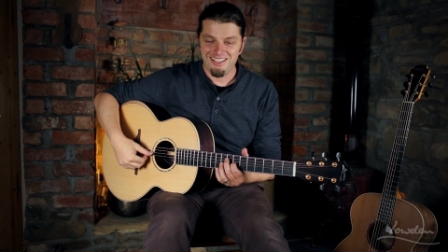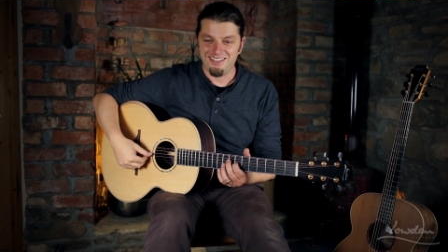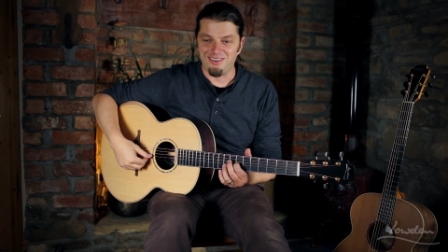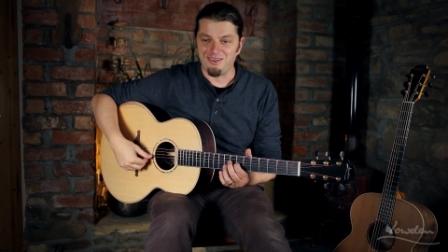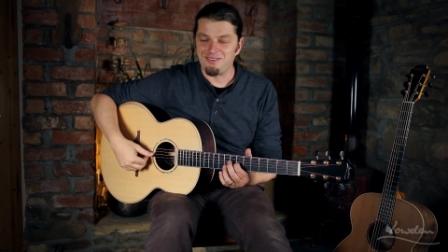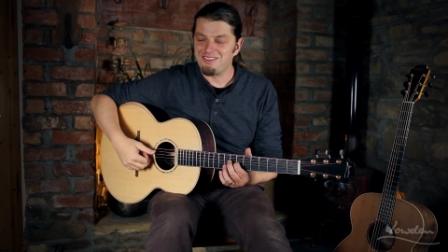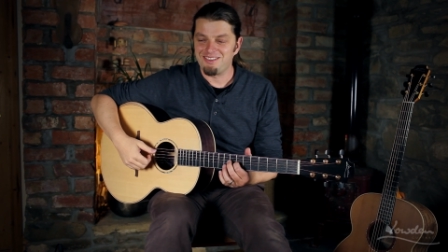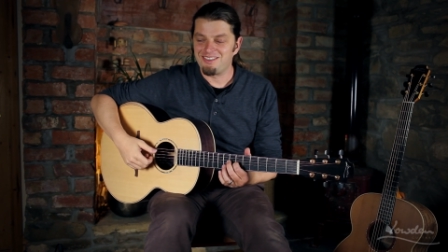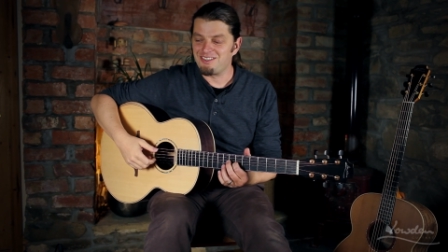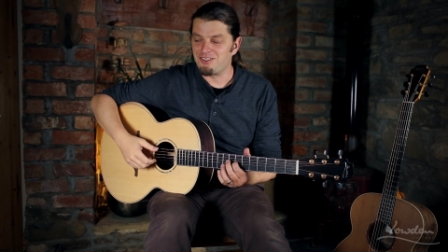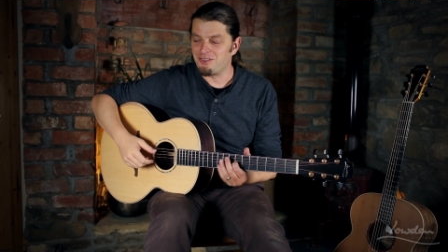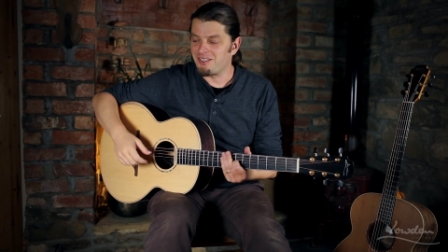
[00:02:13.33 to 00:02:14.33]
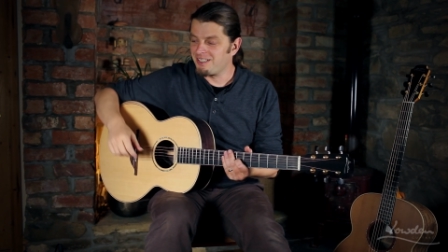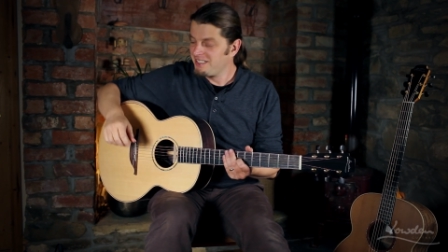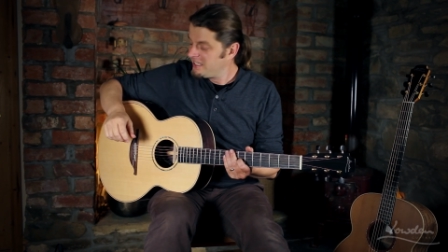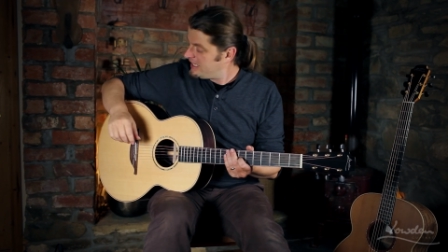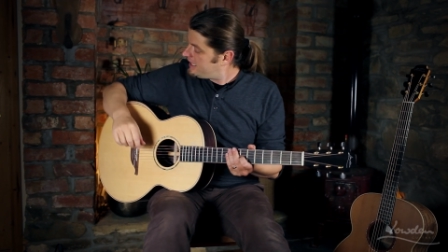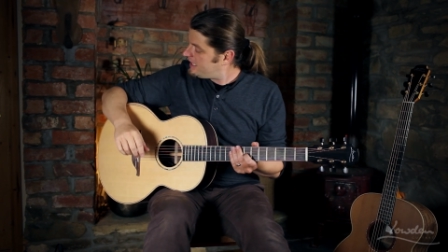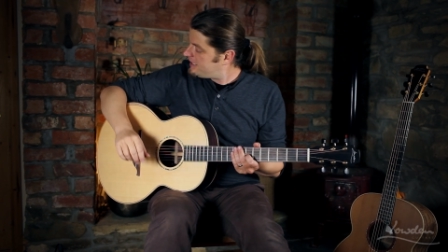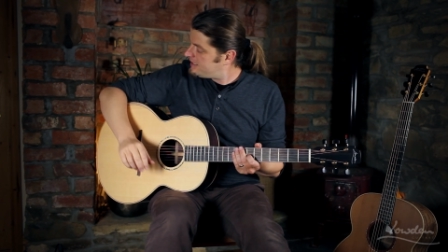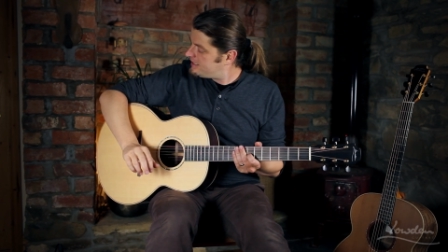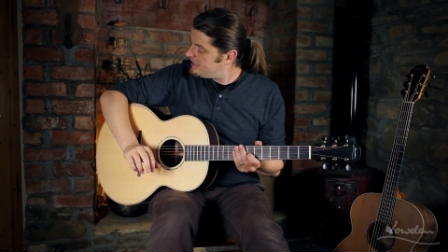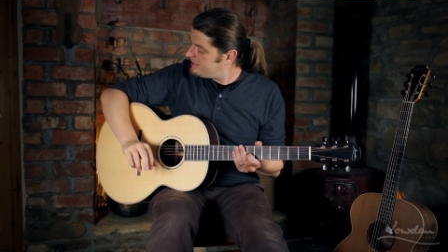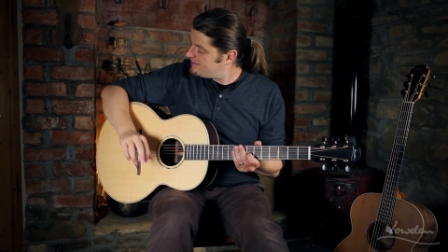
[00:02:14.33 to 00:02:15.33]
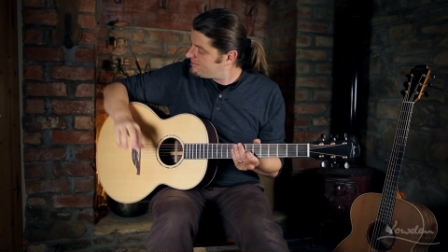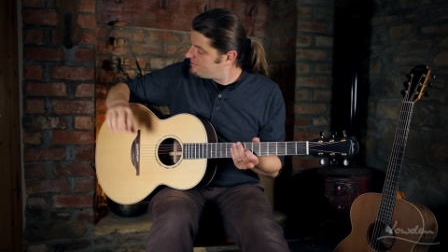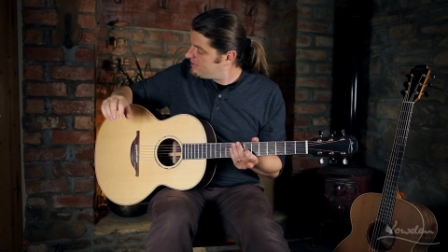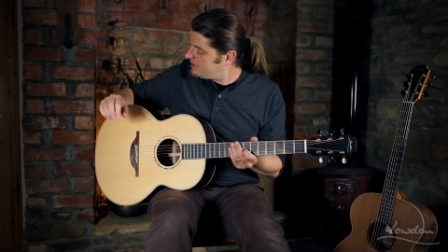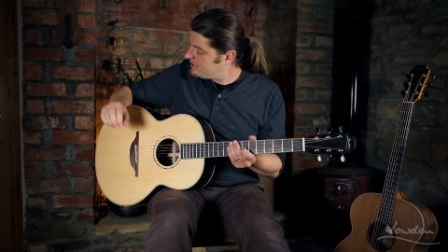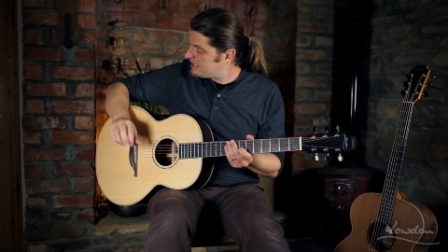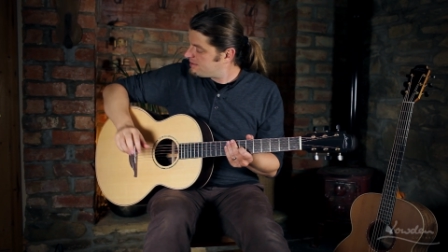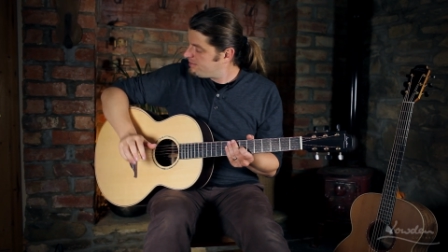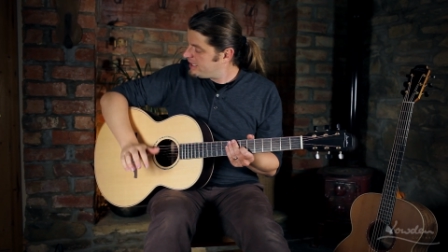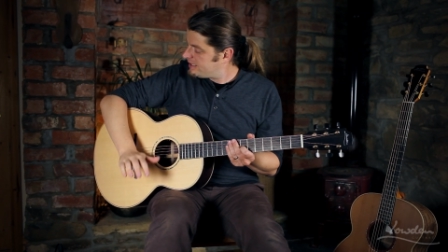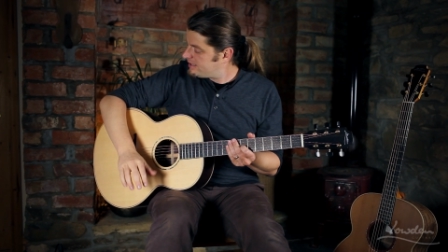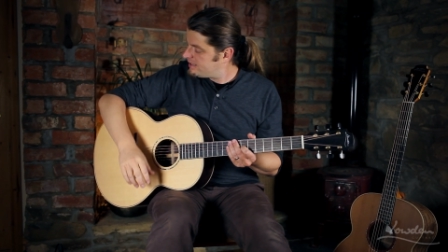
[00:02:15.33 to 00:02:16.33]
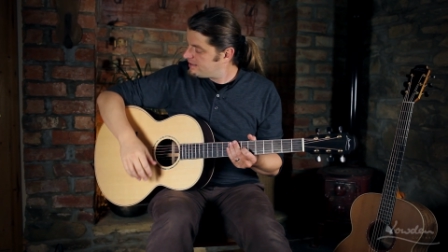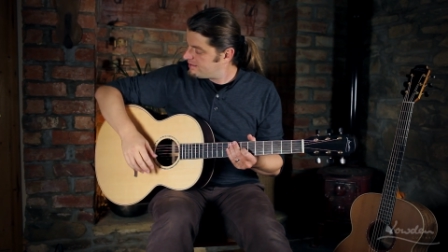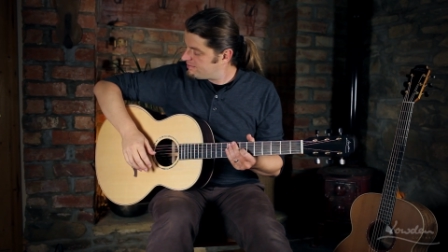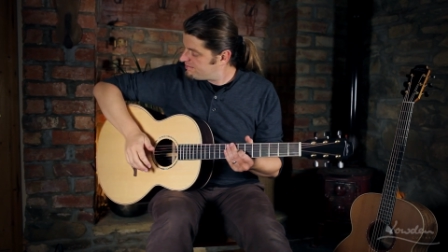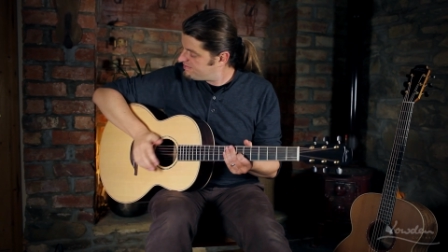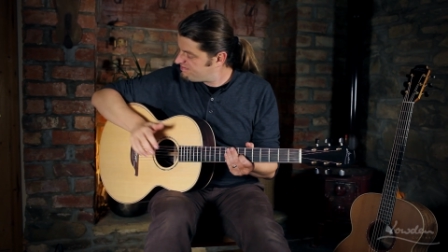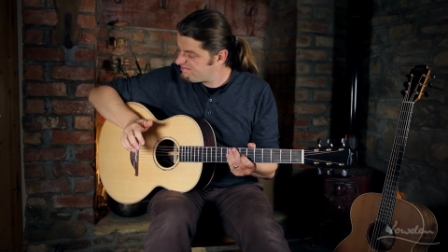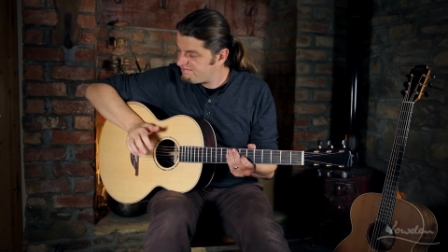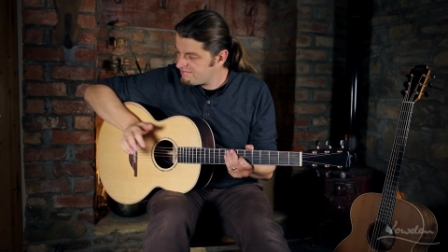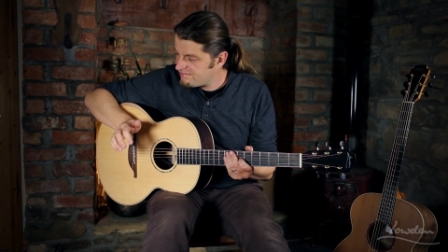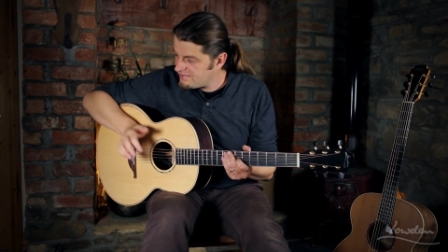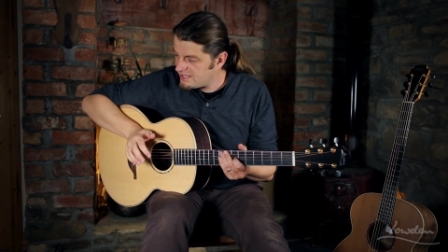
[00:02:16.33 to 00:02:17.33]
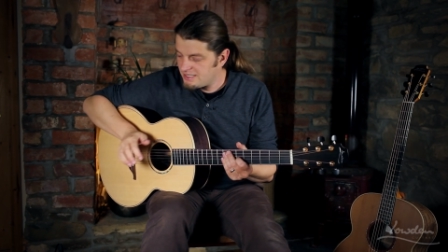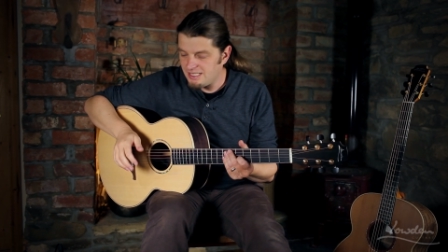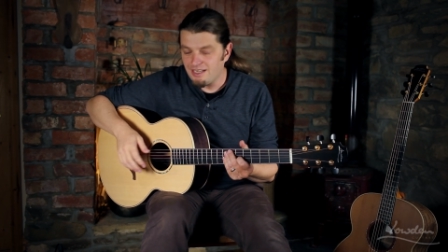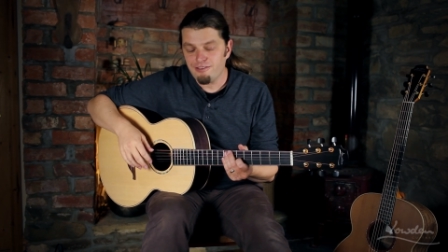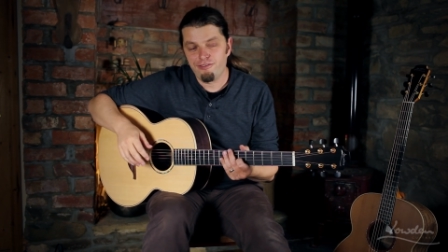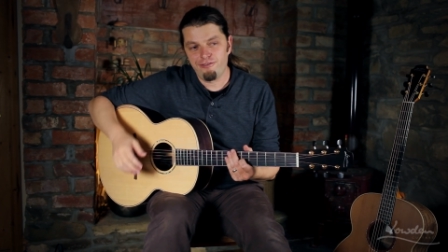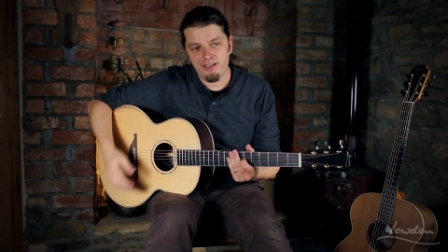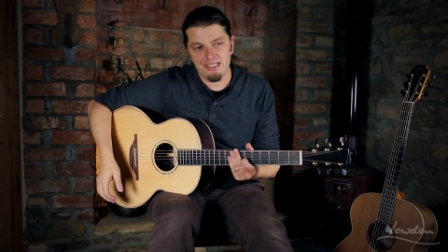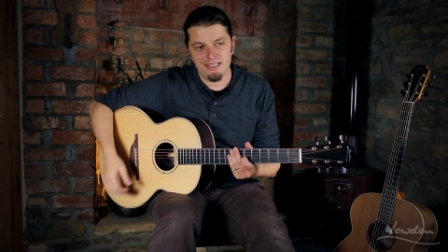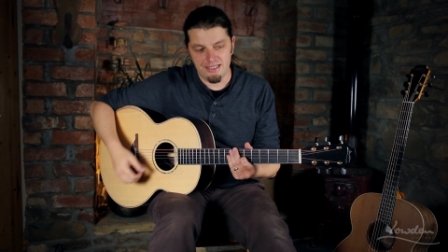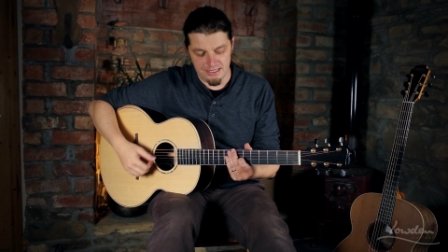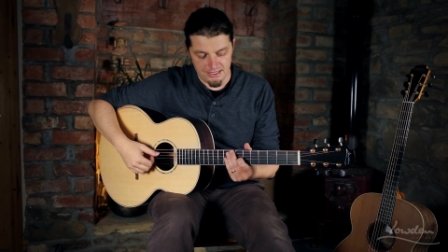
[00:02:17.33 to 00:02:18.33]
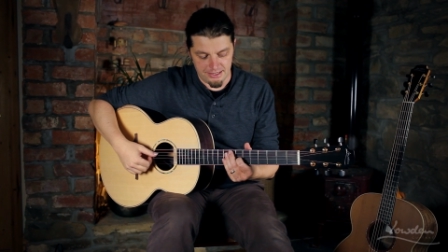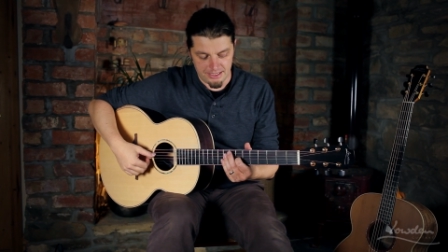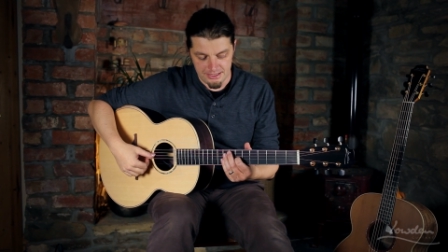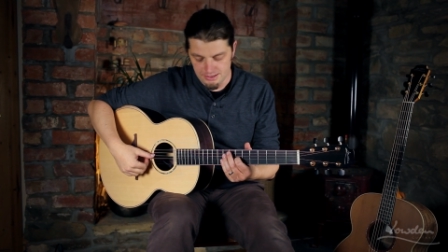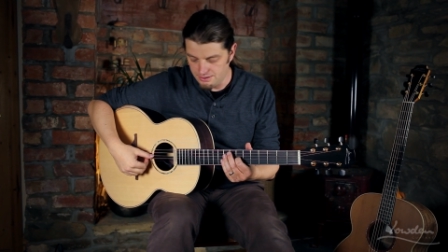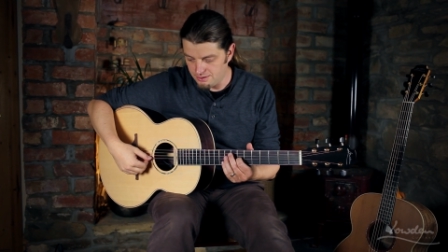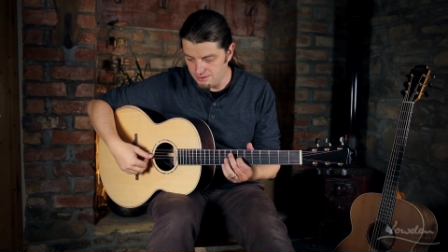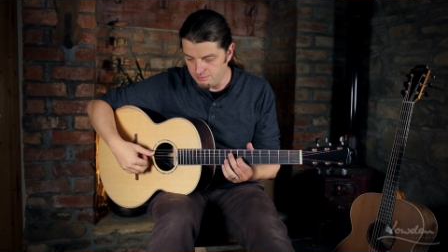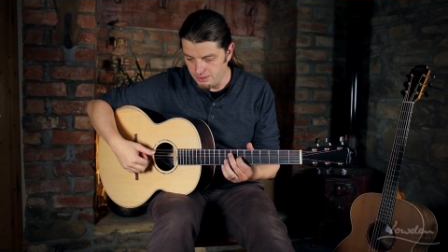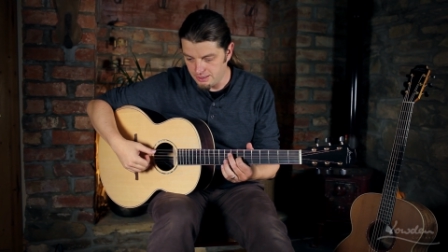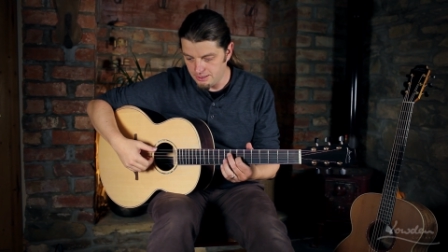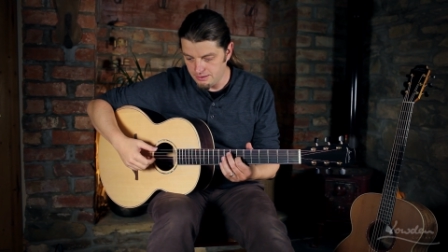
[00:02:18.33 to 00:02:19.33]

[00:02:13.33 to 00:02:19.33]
No, I'm joking. It does make the guitar fit a little nicer to the body.